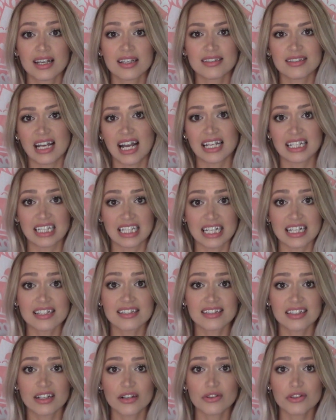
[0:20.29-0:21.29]
Sadly,
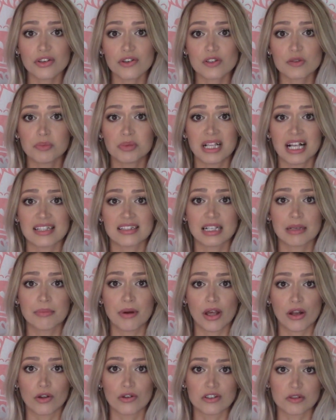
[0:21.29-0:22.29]
single-use plastic
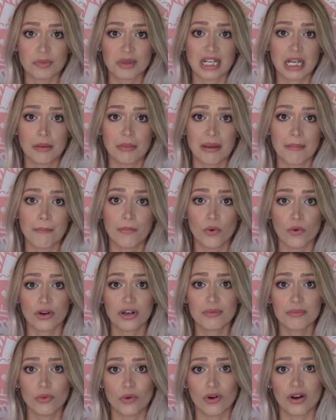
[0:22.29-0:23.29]
bottles are becoming more
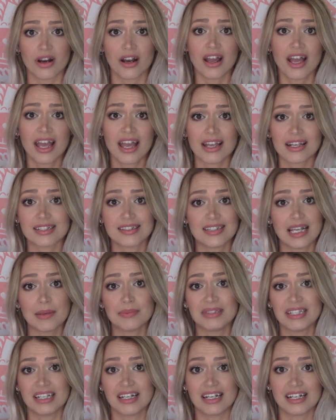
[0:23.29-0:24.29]
and more
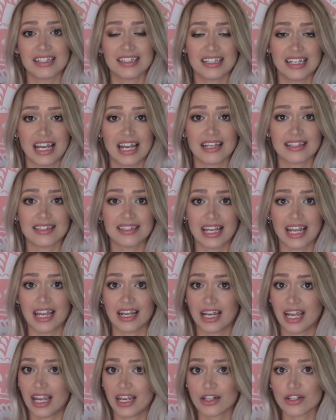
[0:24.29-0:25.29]
accepted in today's day
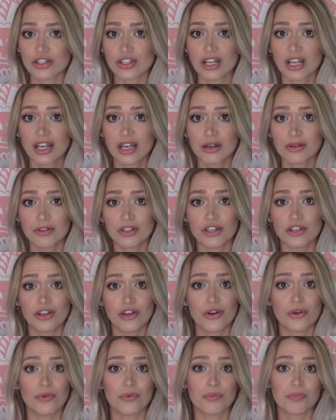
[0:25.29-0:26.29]
and age. You
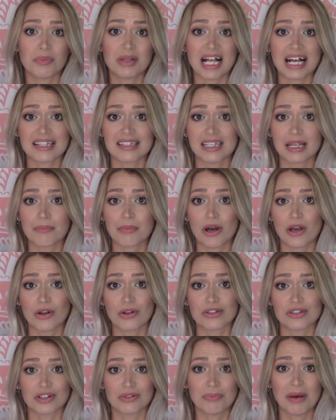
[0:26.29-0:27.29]
know, plastic
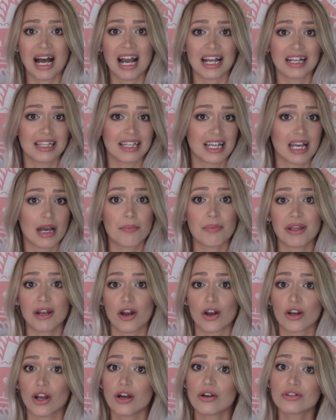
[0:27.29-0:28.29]
bottles are piling up in
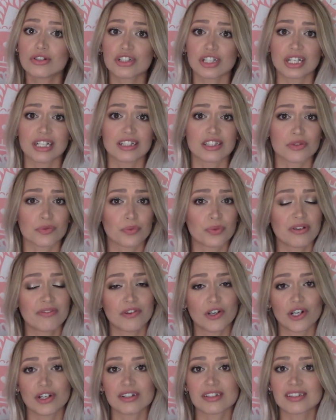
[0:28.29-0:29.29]
our oceans,
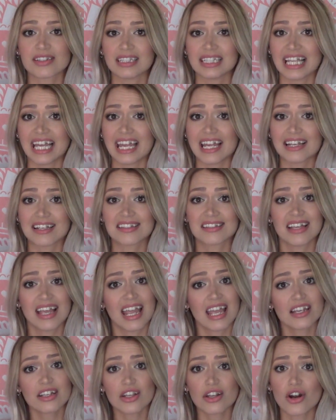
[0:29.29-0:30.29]
rivers, lakes,
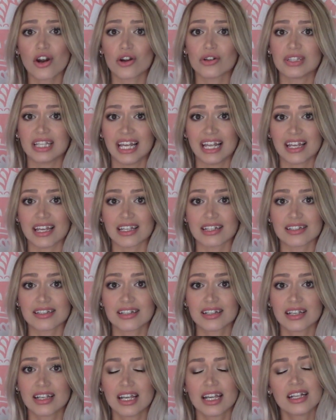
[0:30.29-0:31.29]
and on our land.
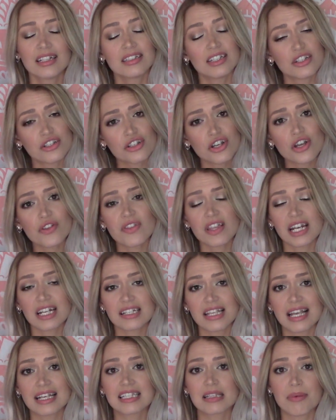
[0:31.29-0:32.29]
Did you know that it
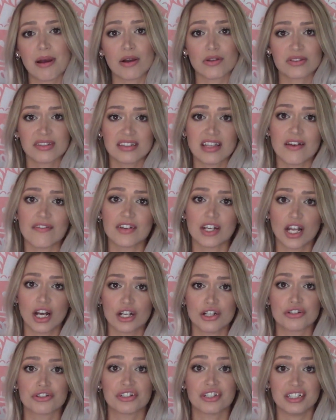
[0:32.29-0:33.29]
takes about
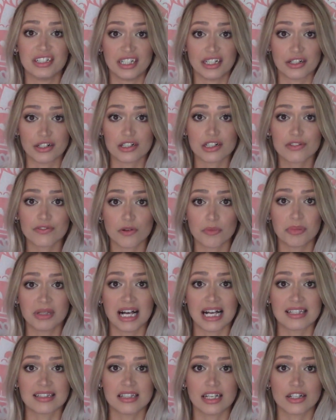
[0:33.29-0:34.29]
700 years for
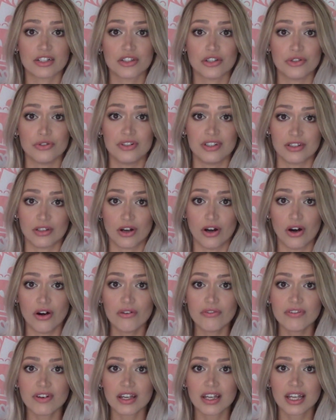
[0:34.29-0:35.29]
plastic to
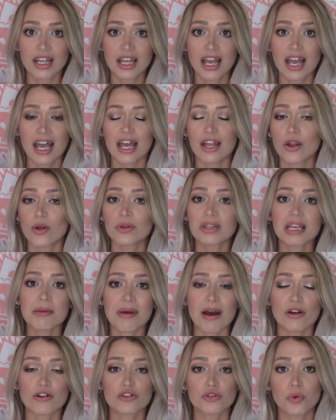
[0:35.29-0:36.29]
dissolve? And only
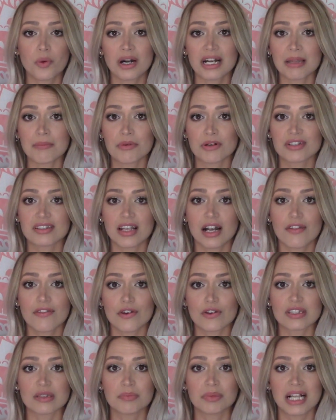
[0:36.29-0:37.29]
about 20% of
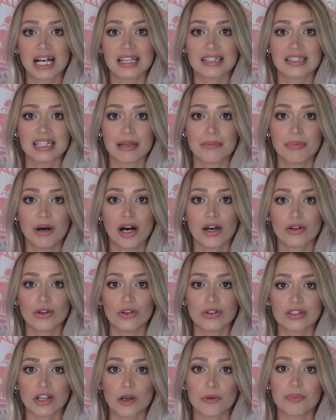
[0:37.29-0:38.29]
those plastic
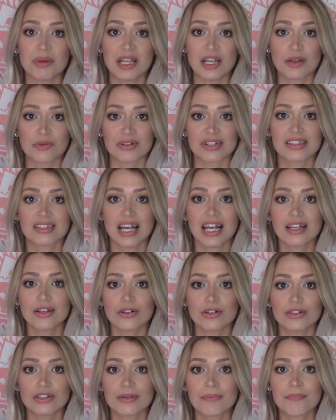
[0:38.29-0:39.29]
bottles are being
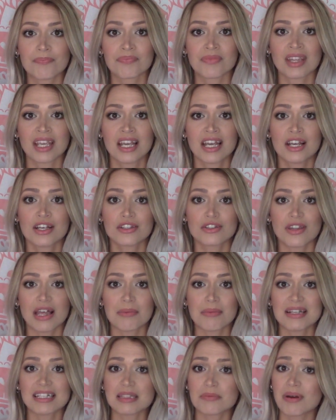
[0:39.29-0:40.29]
recycled. So
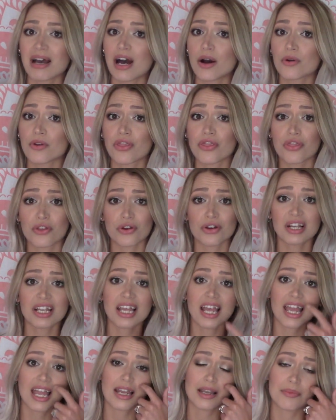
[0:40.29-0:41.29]
that means about
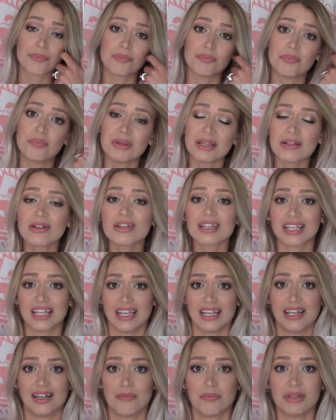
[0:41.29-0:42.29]
38
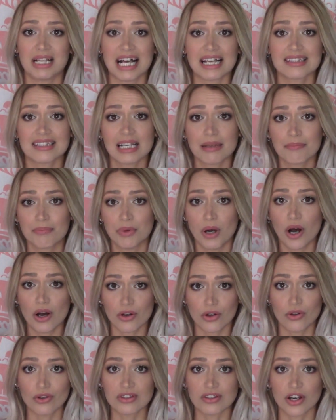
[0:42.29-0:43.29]
billion plastic
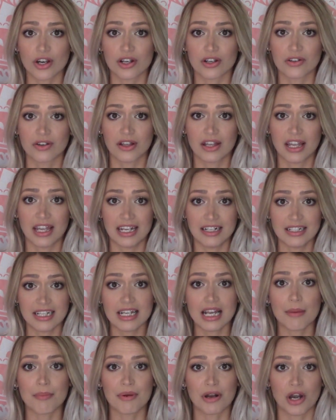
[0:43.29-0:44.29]
bottles are
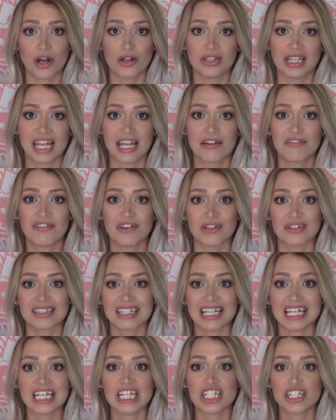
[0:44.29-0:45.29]
ending up in our landfills
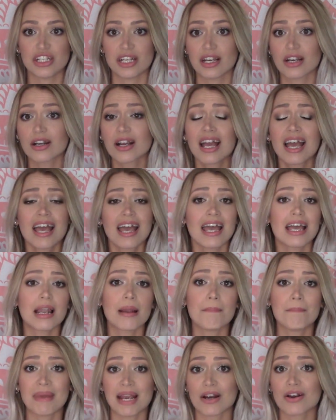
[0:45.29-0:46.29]
each year in
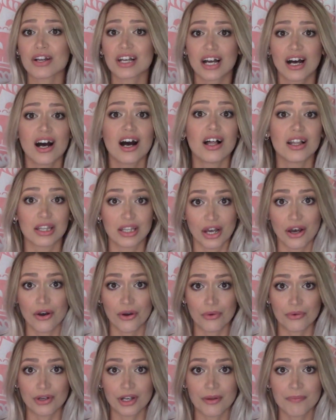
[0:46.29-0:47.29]
America
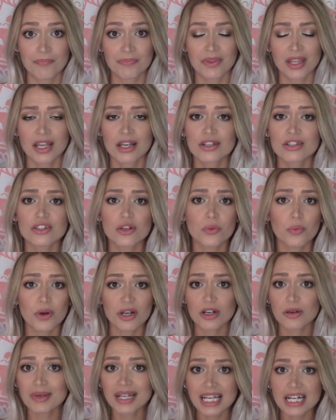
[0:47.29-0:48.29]
alone. So
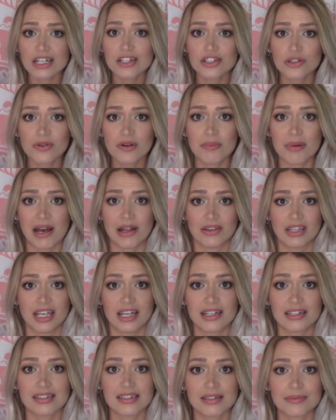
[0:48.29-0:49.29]
what are we going to do about
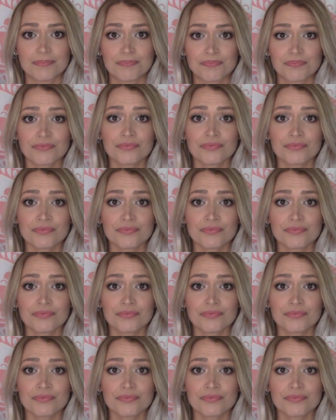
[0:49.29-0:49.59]
this?